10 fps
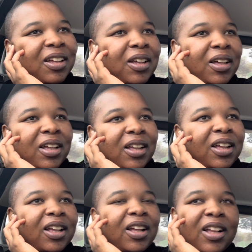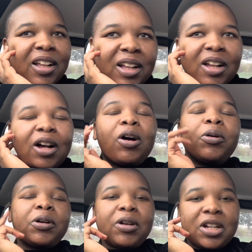We got
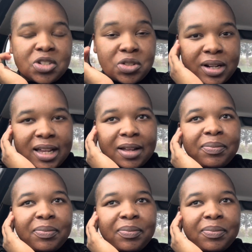a stroller,